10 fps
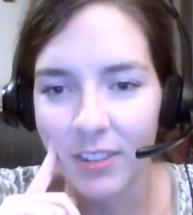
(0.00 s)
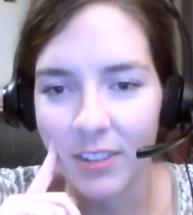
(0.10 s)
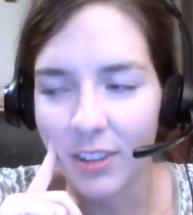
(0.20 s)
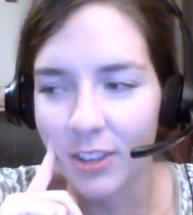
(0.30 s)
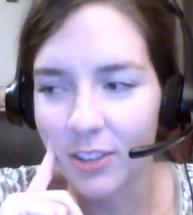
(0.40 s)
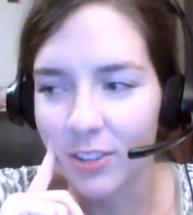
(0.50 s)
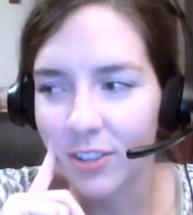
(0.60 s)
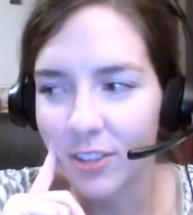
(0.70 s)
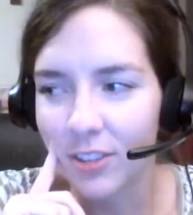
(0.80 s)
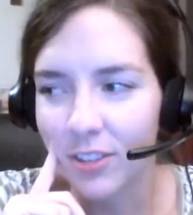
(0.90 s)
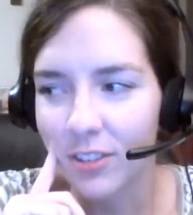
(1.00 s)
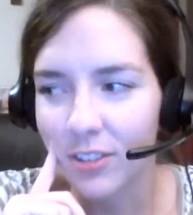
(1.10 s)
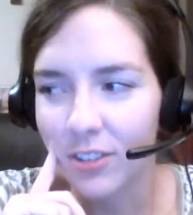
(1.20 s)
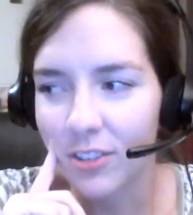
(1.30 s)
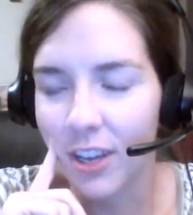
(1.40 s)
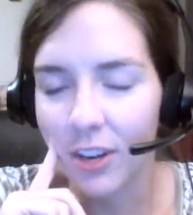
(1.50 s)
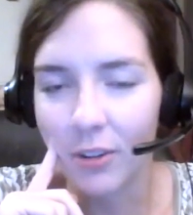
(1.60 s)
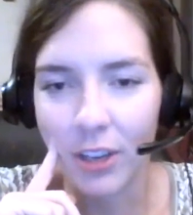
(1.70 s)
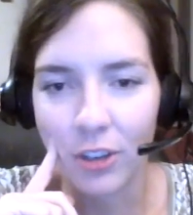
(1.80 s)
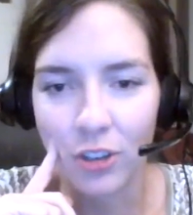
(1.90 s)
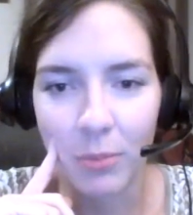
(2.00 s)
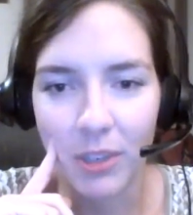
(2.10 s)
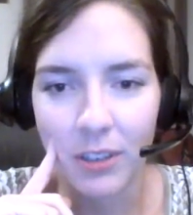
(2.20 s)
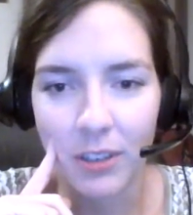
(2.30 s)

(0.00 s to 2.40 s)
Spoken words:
There's chattering in German.